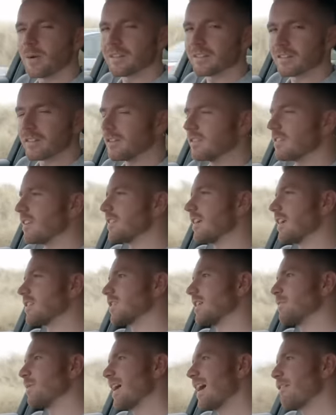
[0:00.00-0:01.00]
coincidence this
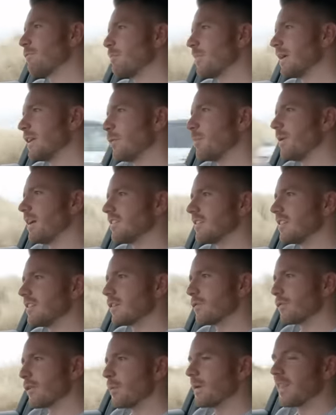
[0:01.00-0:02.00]
actually, but I haven't been up here
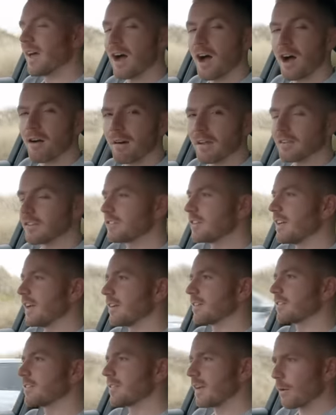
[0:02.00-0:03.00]
since I filmed with that
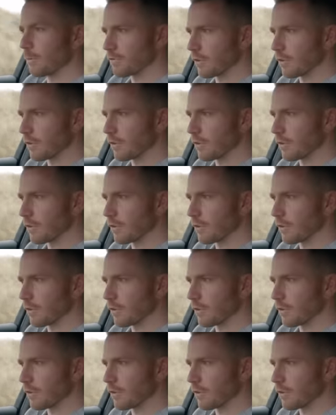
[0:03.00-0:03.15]
RS6. That